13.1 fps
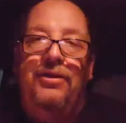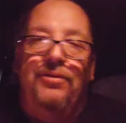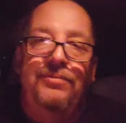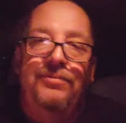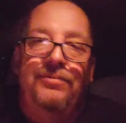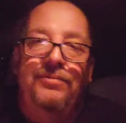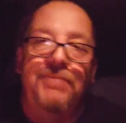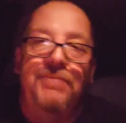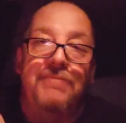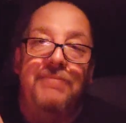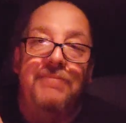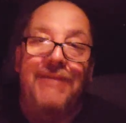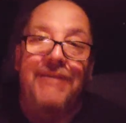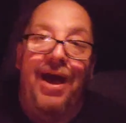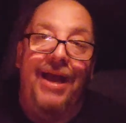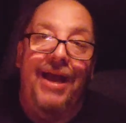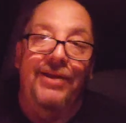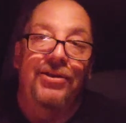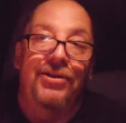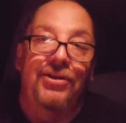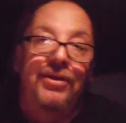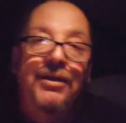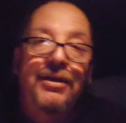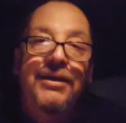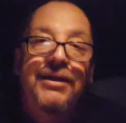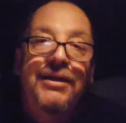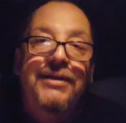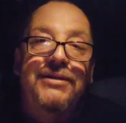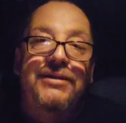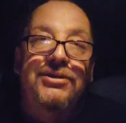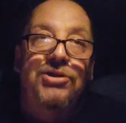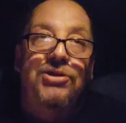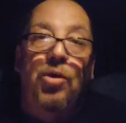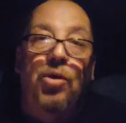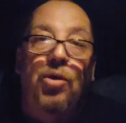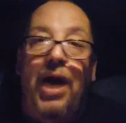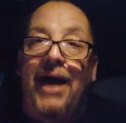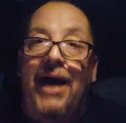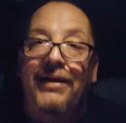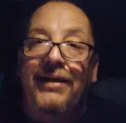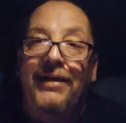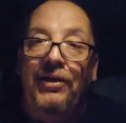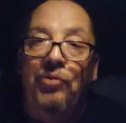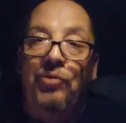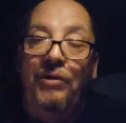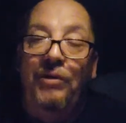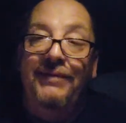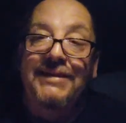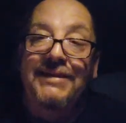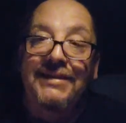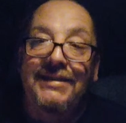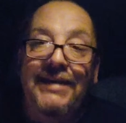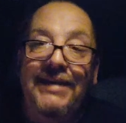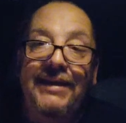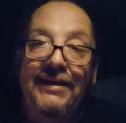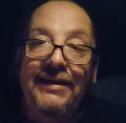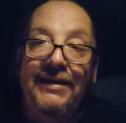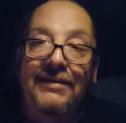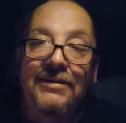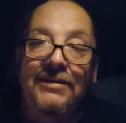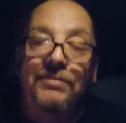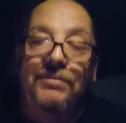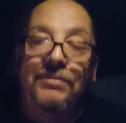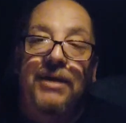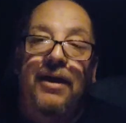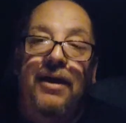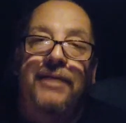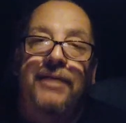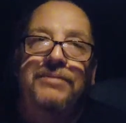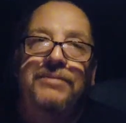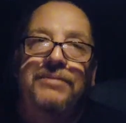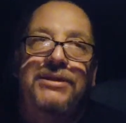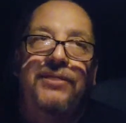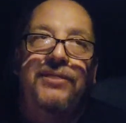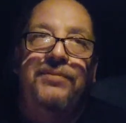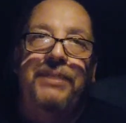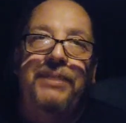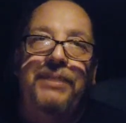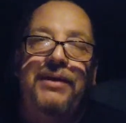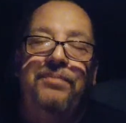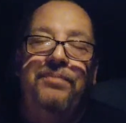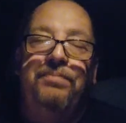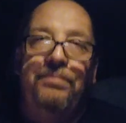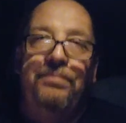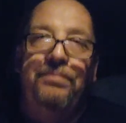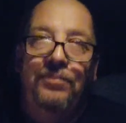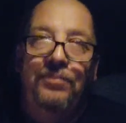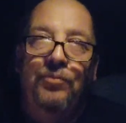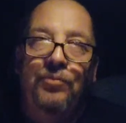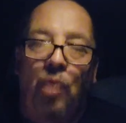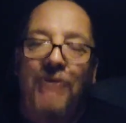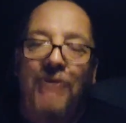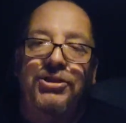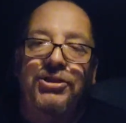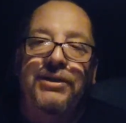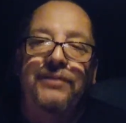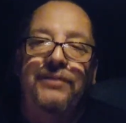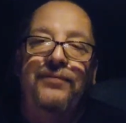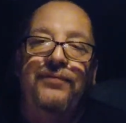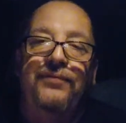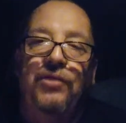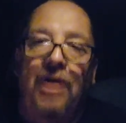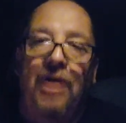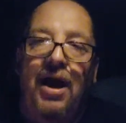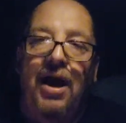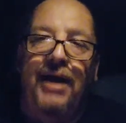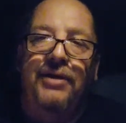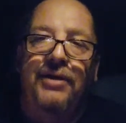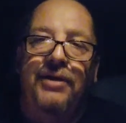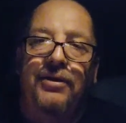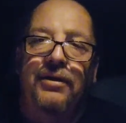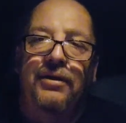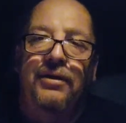sometimes higher, so high that you won't even see it. Sometimes you have to be watching for higher.